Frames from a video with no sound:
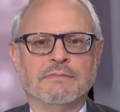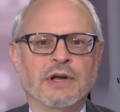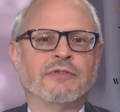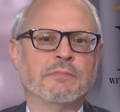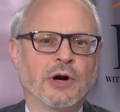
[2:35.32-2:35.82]

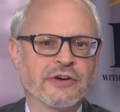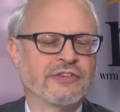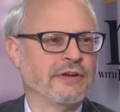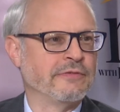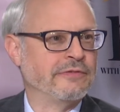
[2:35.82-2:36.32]
different parts
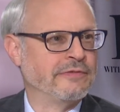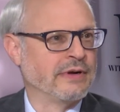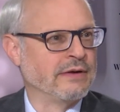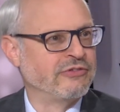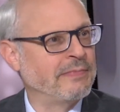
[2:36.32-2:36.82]
of,
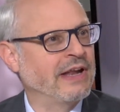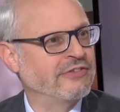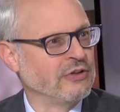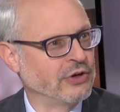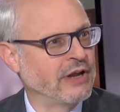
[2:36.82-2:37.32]
of
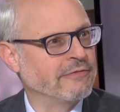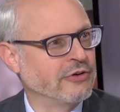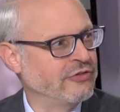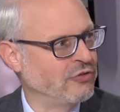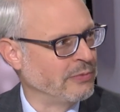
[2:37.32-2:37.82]
space, looking
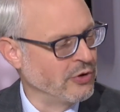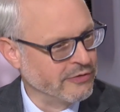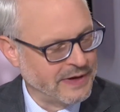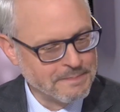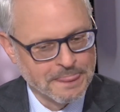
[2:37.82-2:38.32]
for
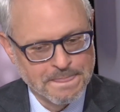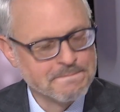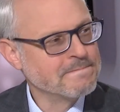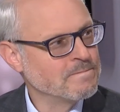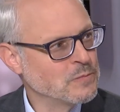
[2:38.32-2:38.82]
supernovae. And they're
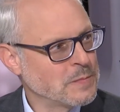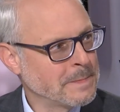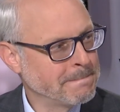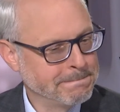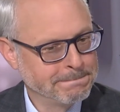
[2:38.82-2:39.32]
all
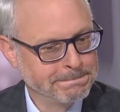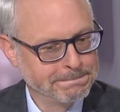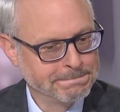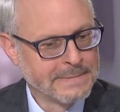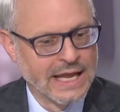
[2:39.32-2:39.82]
pointed in
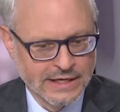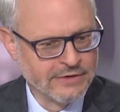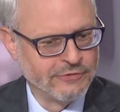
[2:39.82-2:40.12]
different directions.